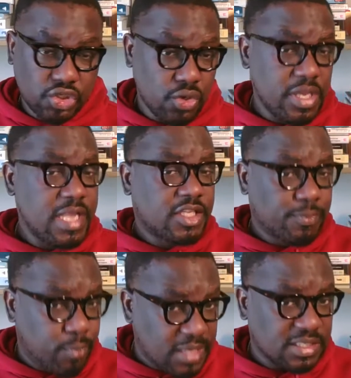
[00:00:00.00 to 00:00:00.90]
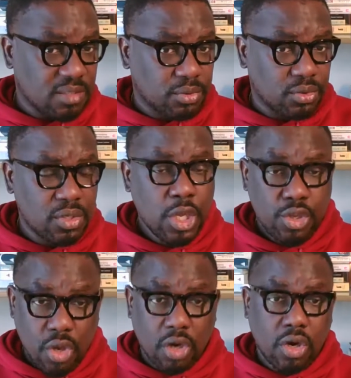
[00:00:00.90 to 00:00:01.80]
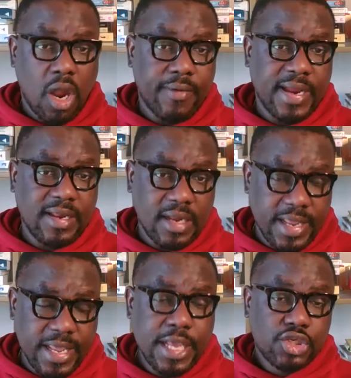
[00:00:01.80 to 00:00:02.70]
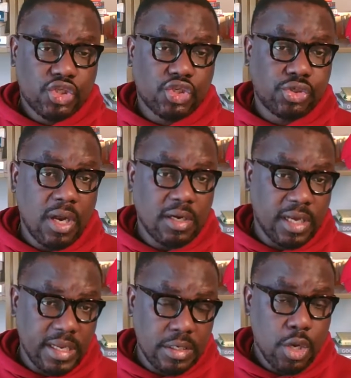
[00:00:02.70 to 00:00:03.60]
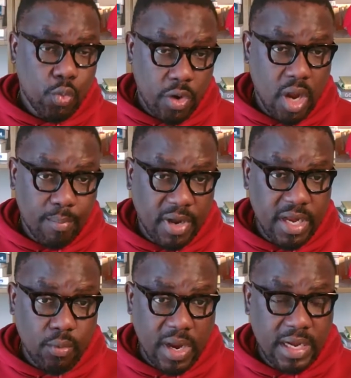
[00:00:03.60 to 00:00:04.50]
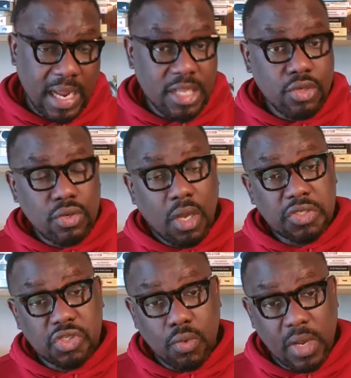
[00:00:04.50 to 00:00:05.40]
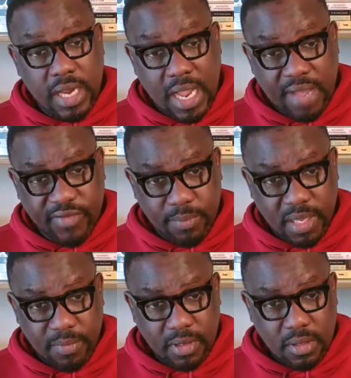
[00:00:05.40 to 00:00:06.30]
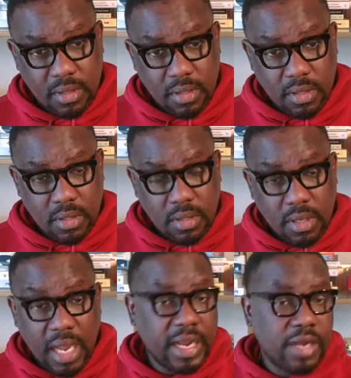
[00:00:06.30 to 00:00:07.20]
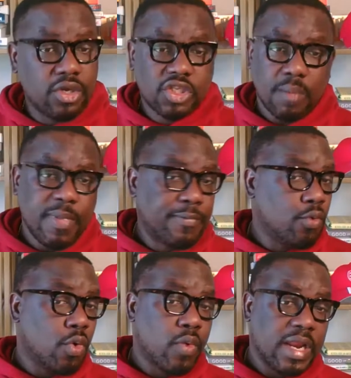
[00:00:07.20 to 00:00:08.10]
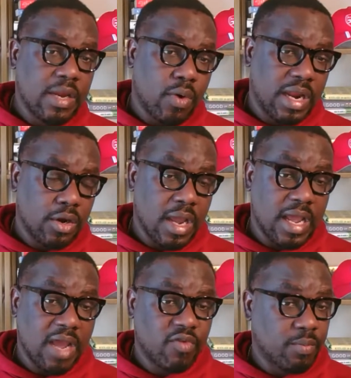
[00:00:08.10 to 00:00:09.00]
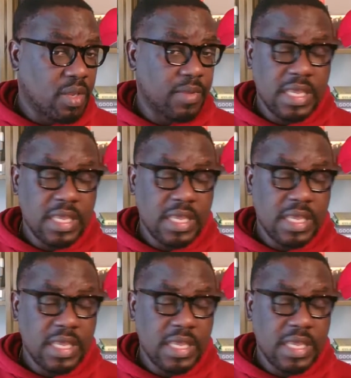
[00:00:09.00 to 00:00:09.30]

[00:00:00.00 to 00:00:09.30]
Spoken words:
So it's possible you're currently struggling with your body weight and you also want to have a baby. And I know some people will quickly want to go and have a baby.